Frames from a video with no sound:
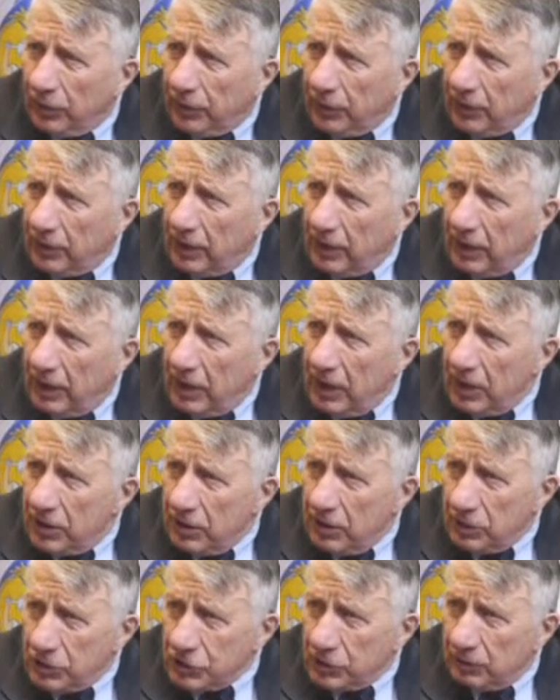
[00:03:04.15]

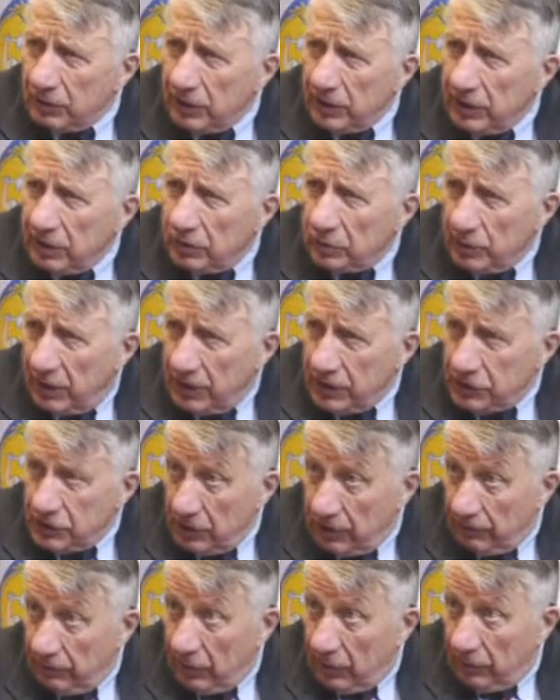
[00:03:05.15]
There are some legal rights
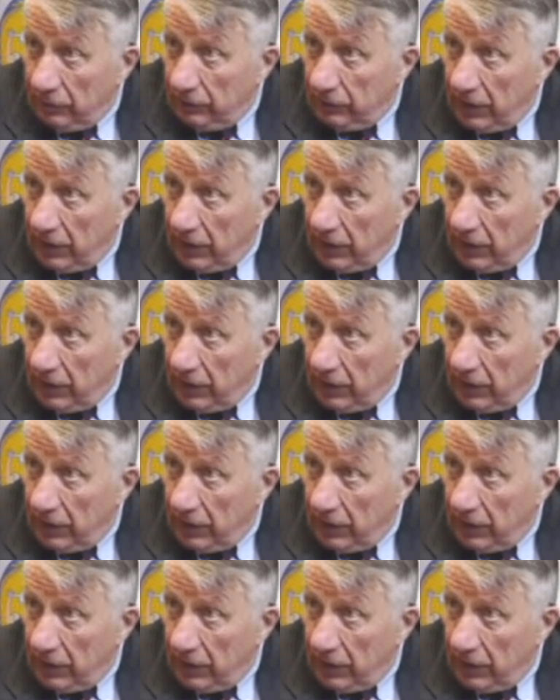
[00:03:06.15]
involved,